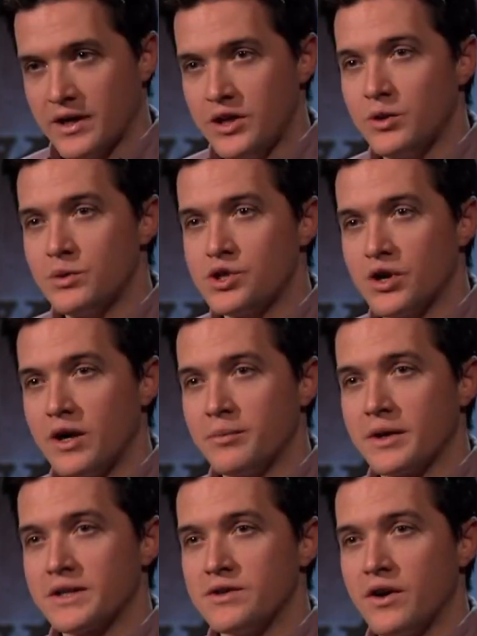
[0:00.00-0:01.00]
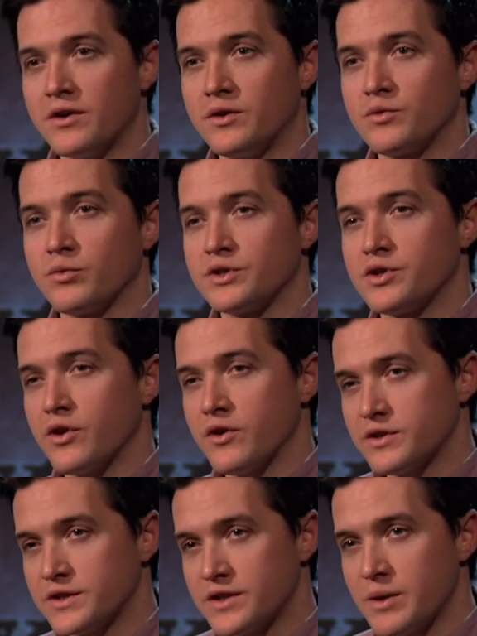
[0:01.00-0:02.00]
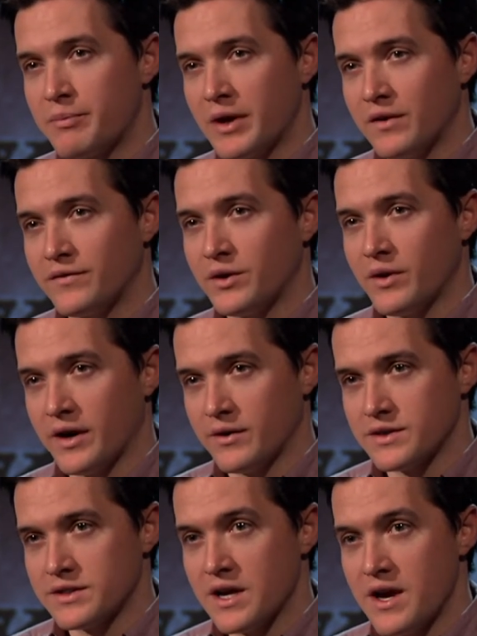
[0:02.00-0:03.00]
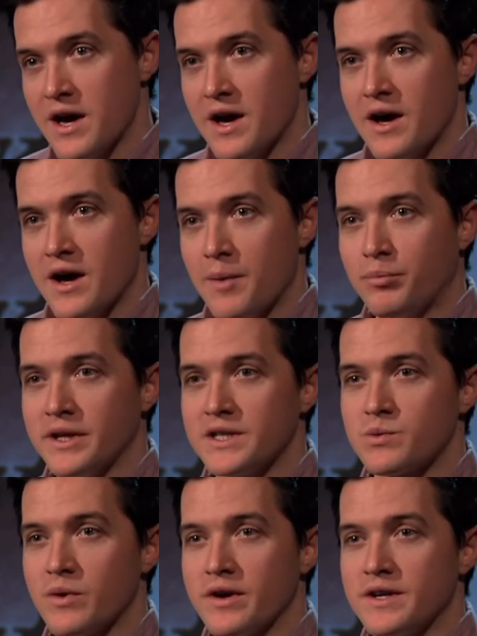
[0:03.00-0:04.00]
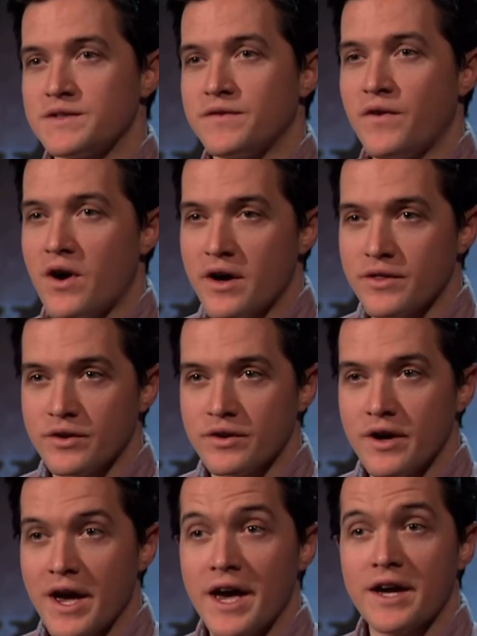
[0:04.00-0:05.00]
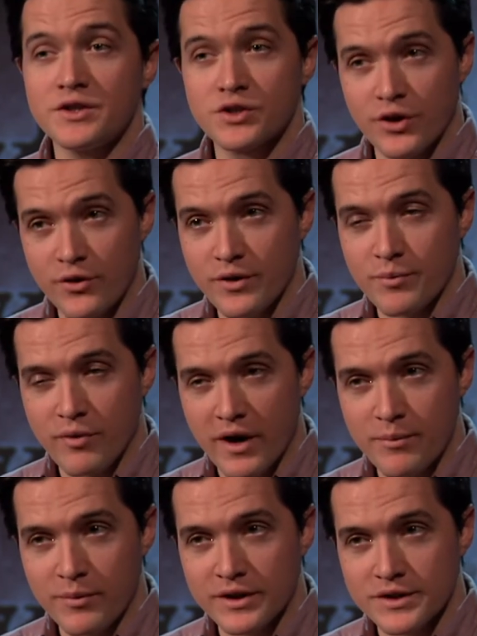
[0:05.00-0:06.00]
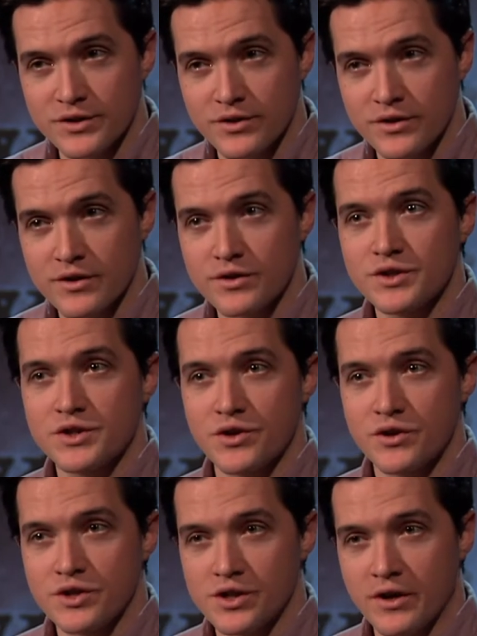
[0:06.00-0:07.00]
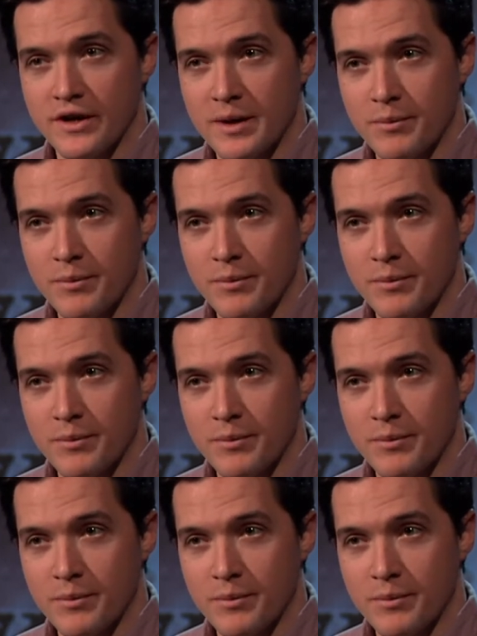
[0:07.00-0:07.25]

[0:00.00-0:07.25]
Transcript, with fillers: Hugh John MacDonald returns to the Bellevue House, a place where his father and current Prime Minister Sir John A.